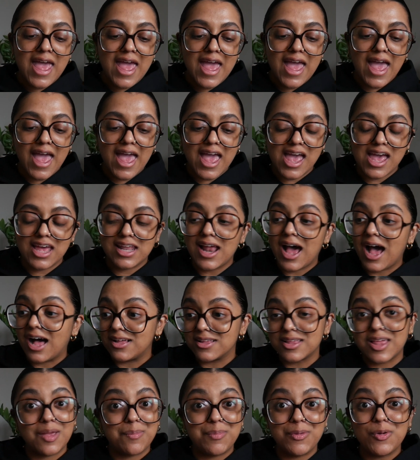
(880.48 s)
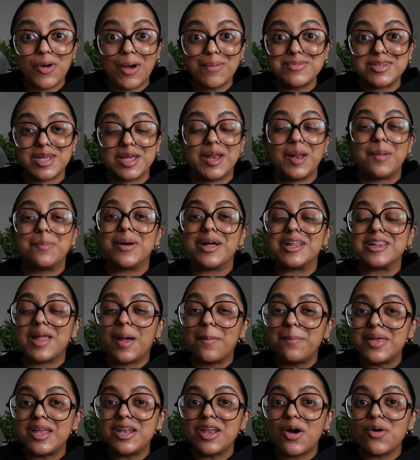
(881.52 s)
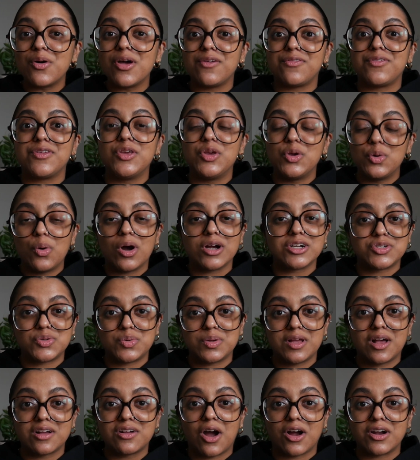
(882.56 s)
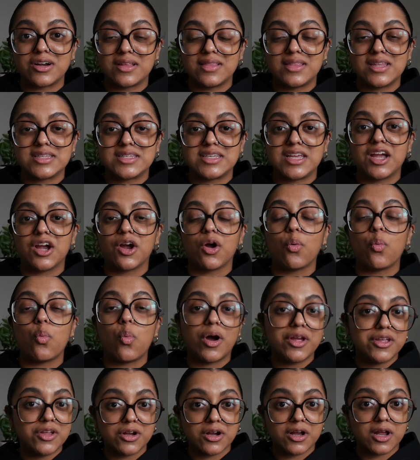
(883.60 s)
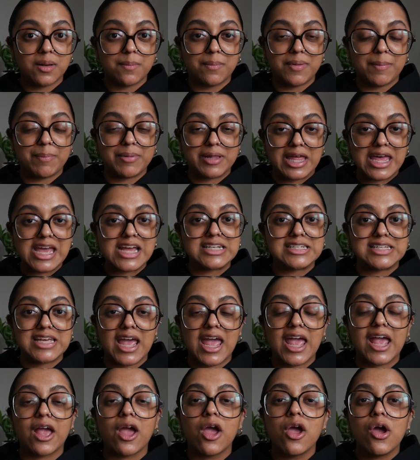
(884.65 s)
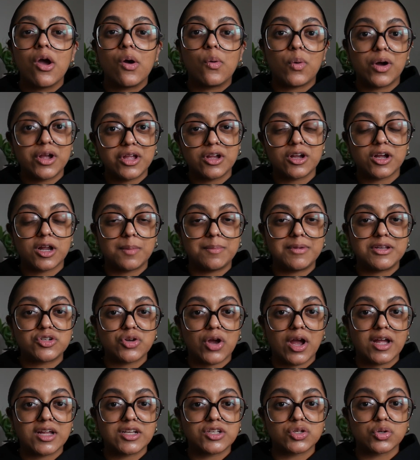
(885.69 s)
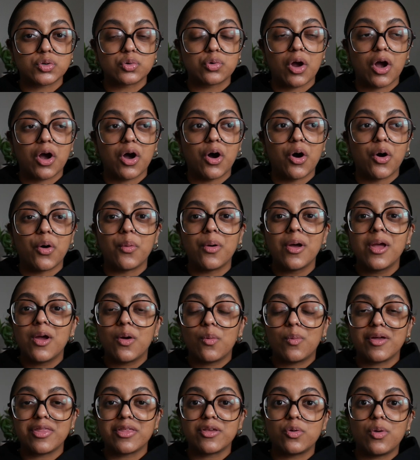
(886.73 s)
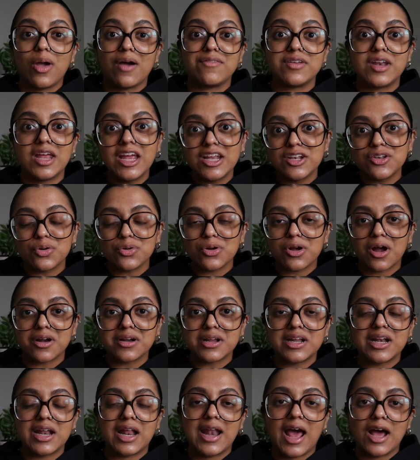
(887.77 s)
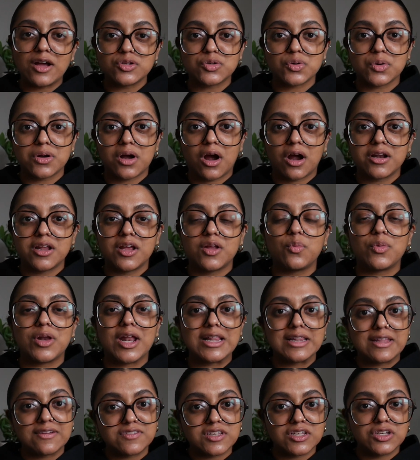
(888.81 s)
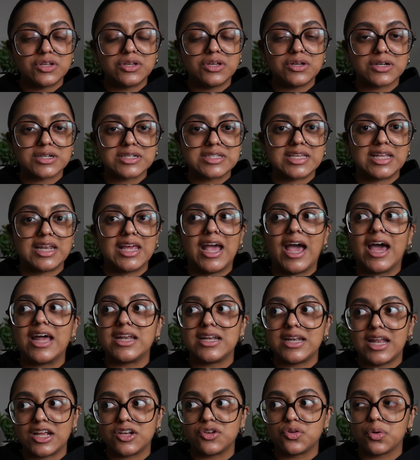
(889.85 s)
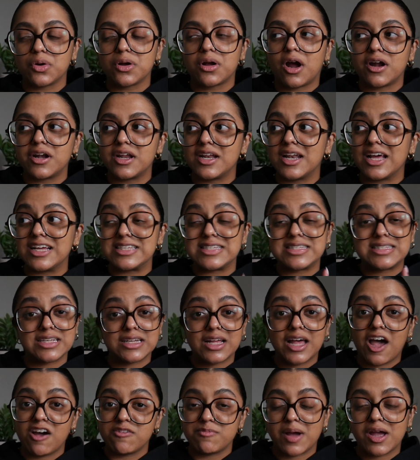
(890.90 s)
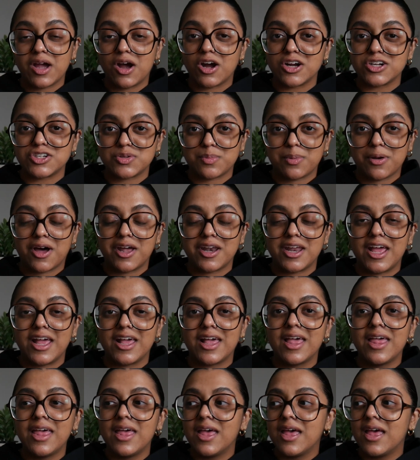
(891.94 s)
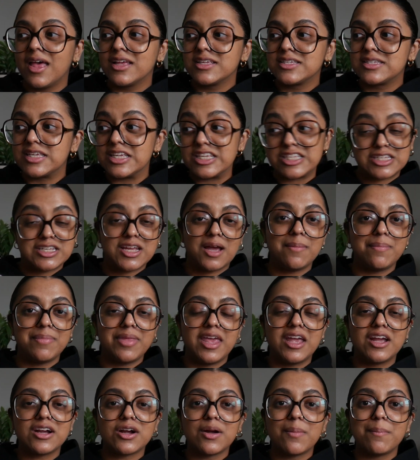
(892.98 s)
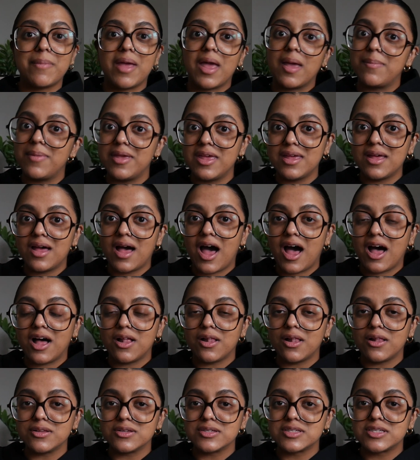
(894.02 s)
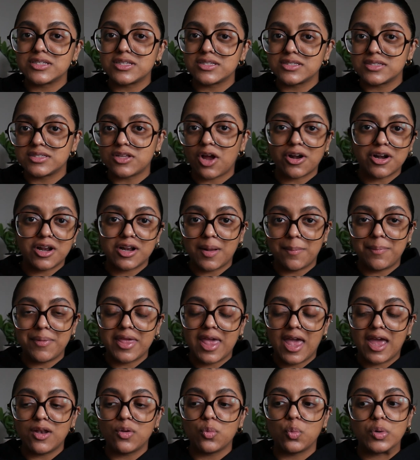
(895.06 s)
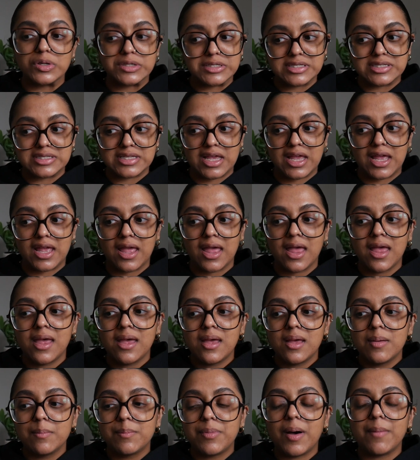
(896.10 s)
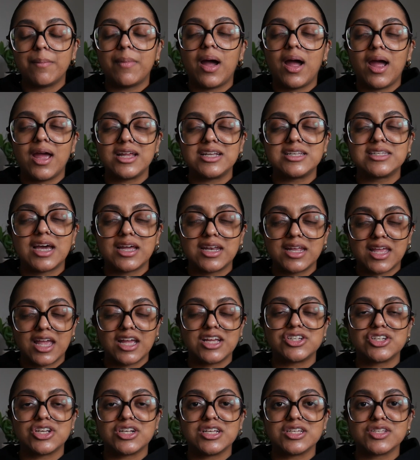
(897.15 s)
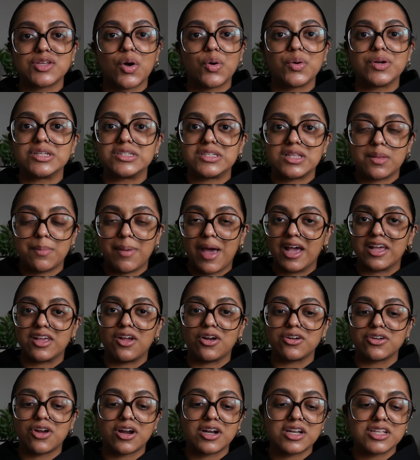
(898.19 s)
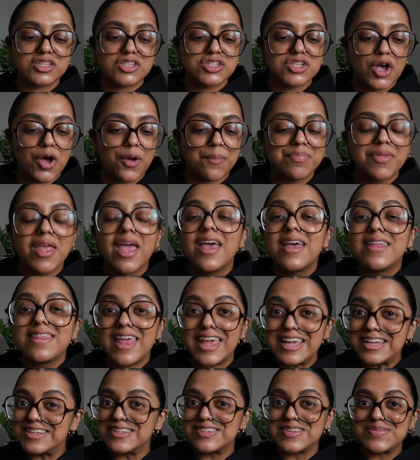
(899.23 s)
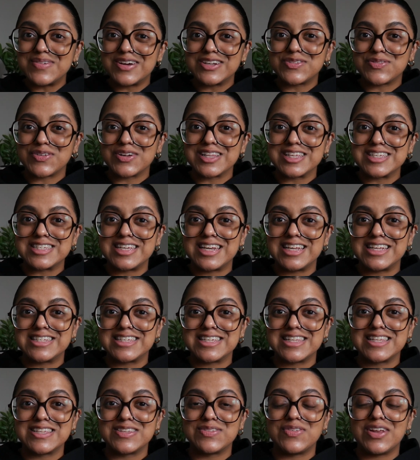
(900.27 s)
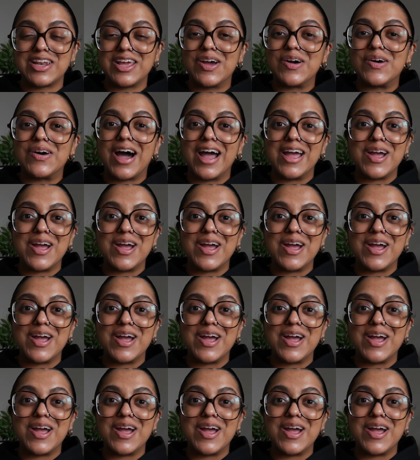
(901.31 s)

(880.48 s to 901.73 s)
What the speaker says: and I'll keep you updated. But let me know if you are doing a garden this year, what you're gonna be planting, what you're gonna be trying to grow, whether you have an indoor garden, an outdoor garden. When I lived in New York City, I had an indoor garden. I still have my hydroponic system here. Maybe I'll start it up again, we'll see. But my dedication is going to the backyard garden. So thank you so much for listening to this video. I